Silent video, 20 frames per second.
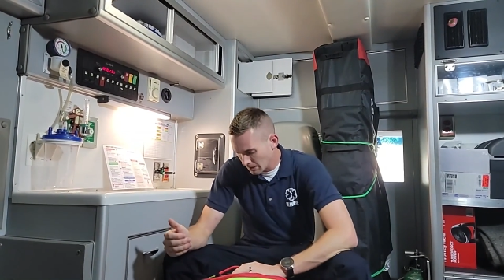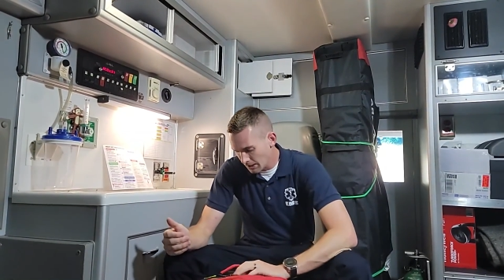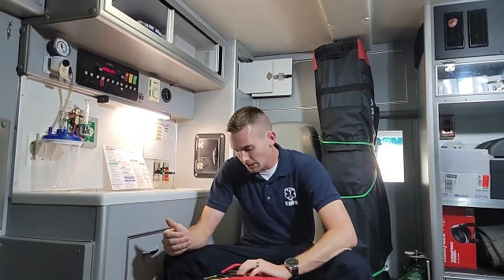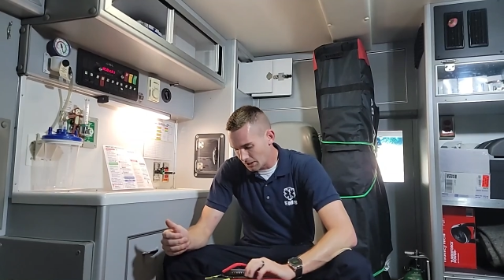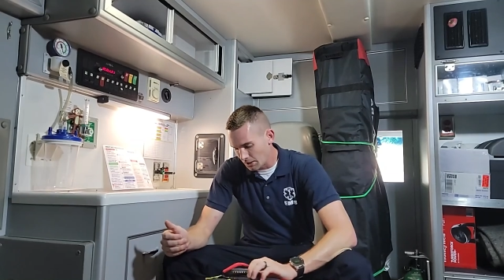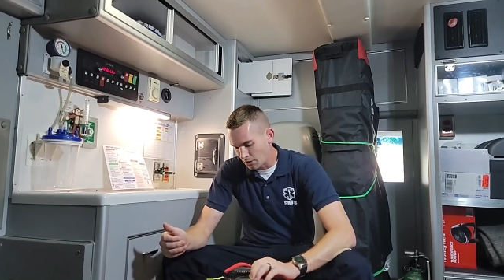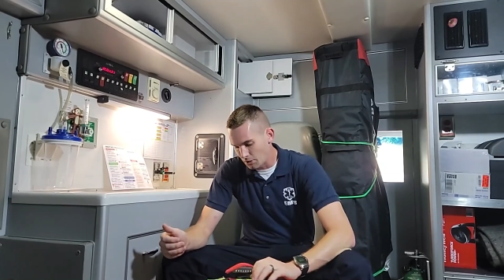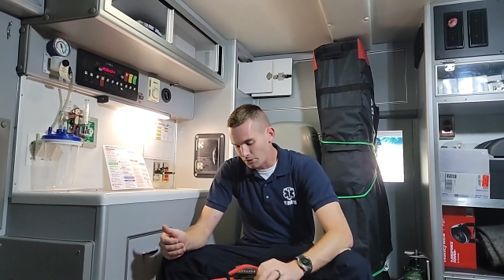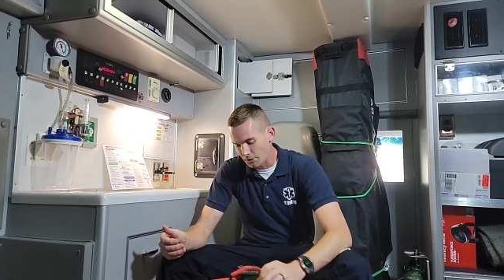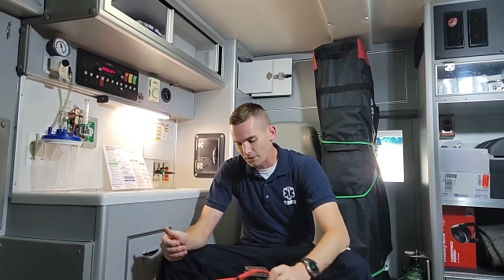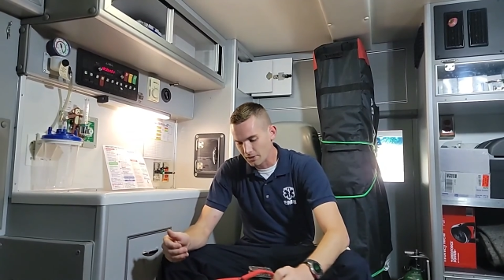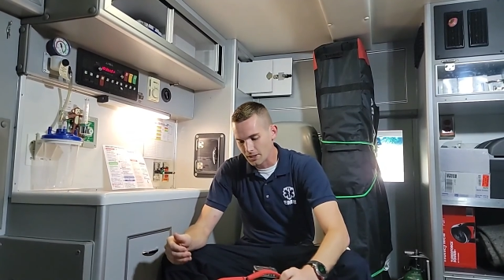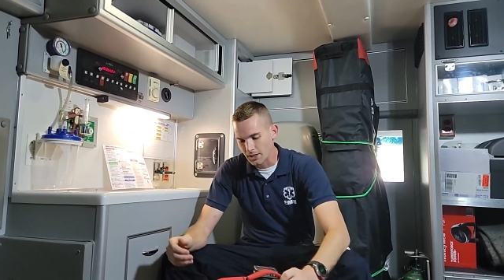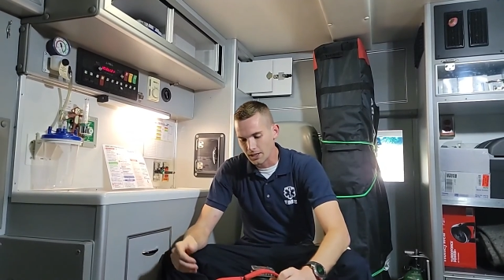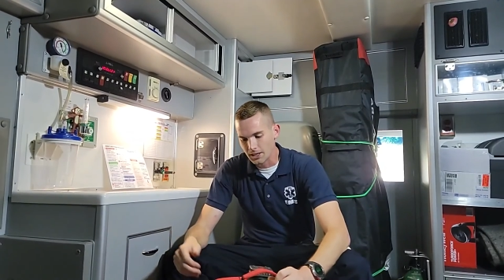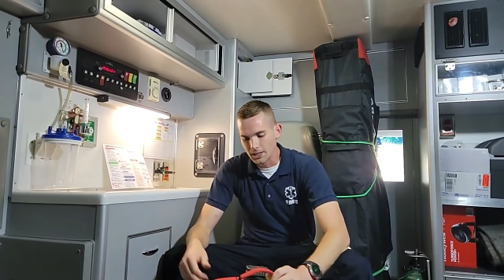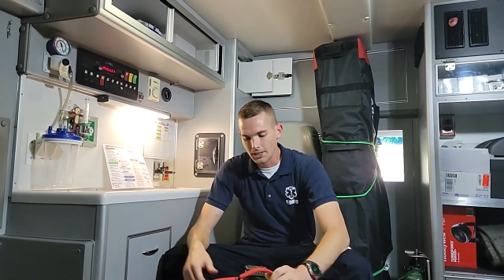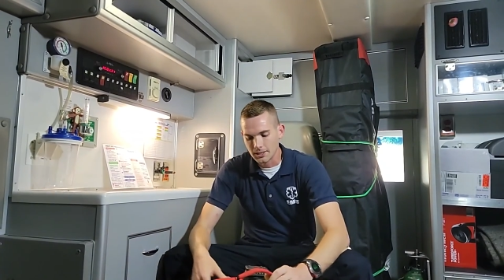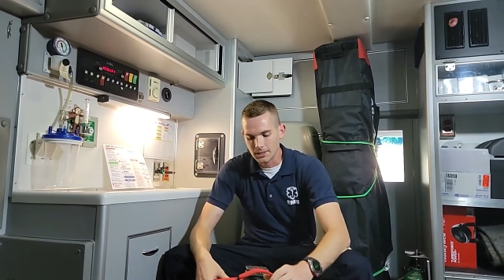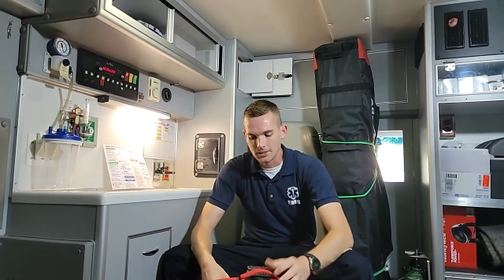Another thing that I
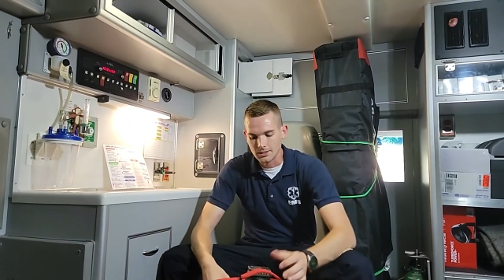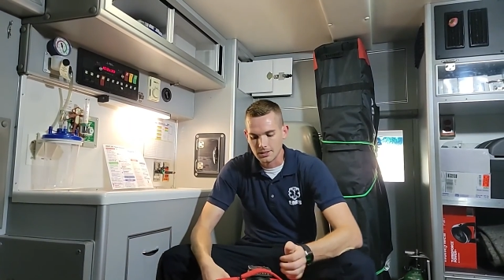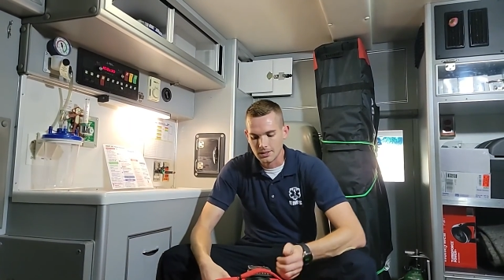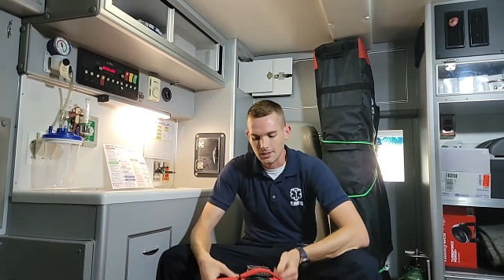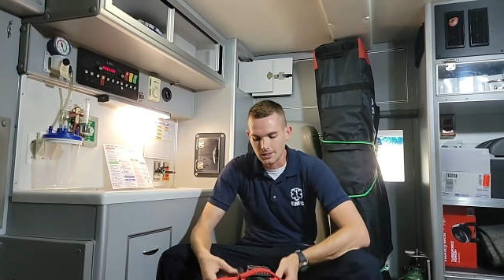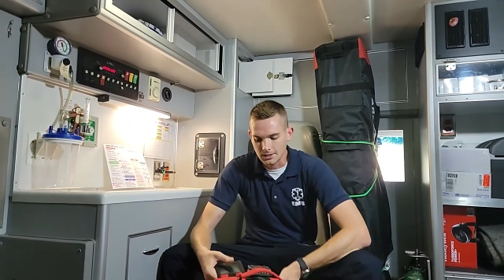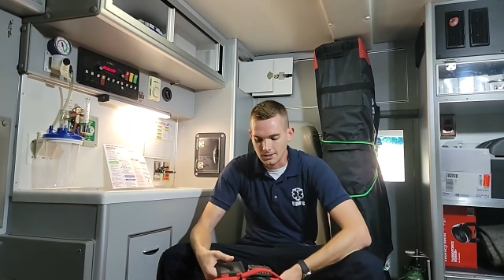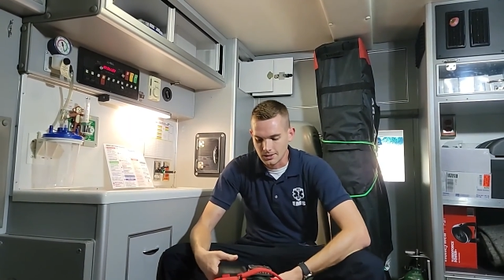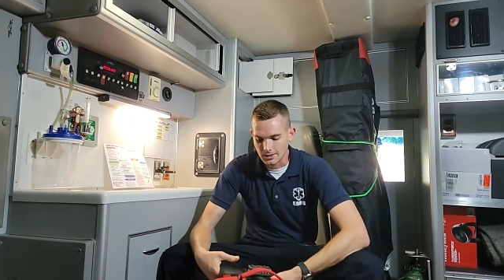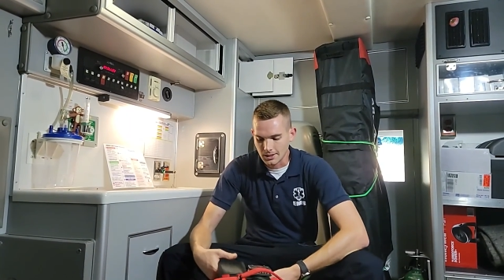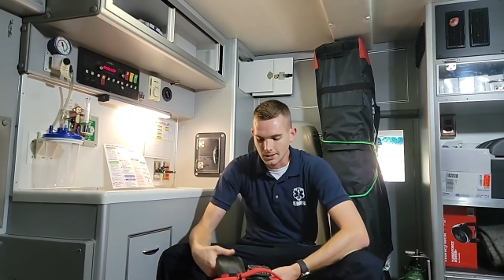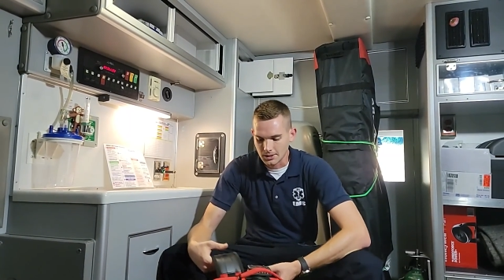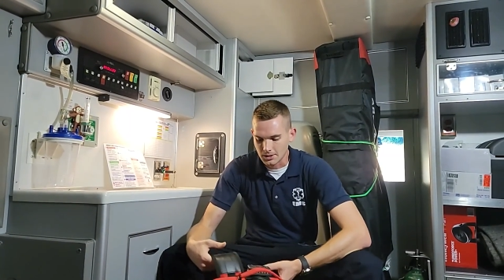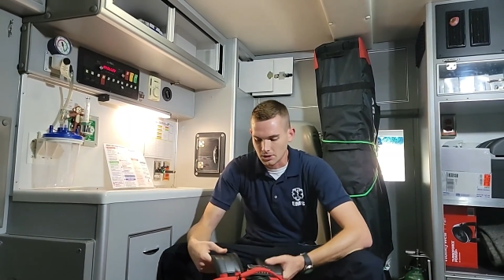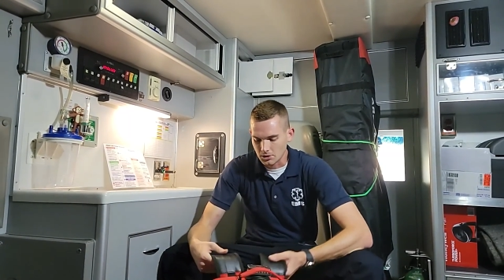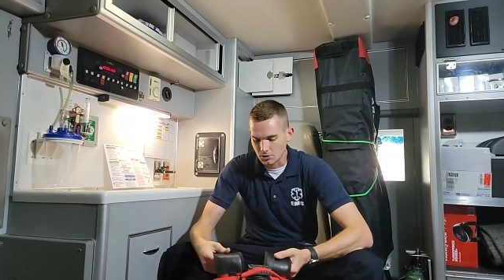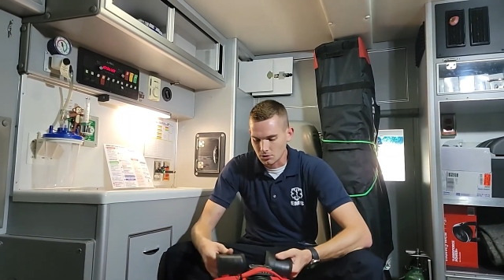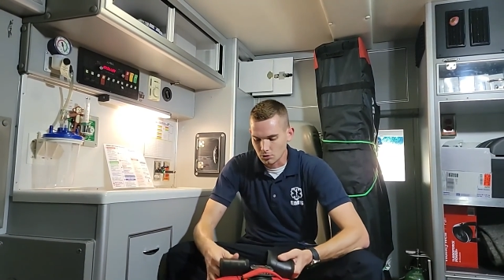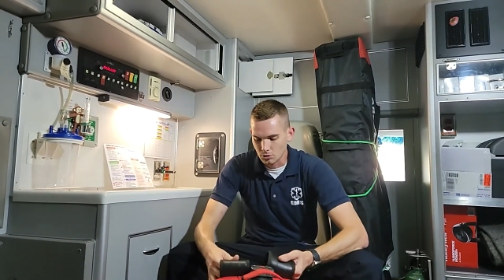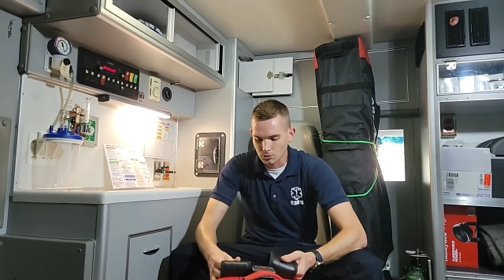like is that it's, like I said,
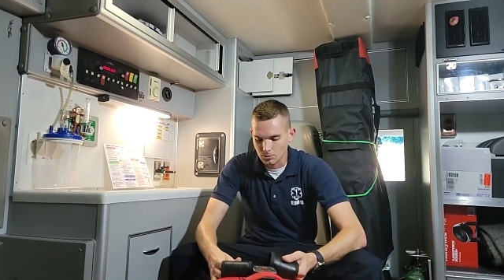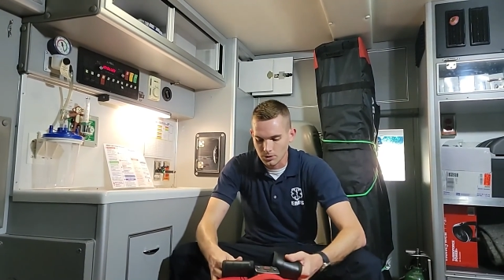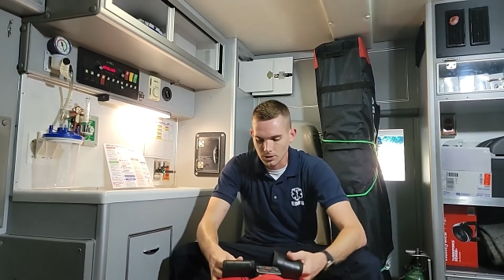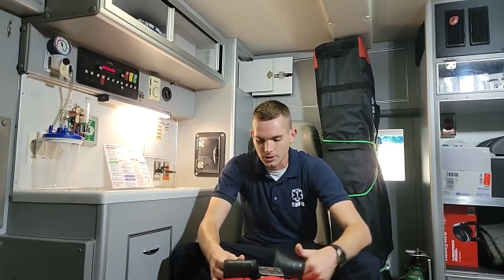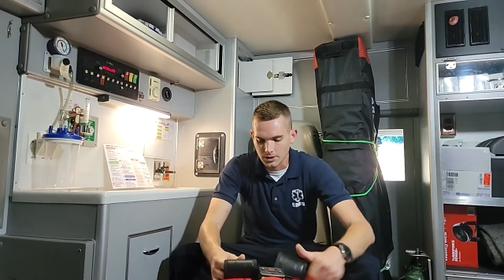it's durable.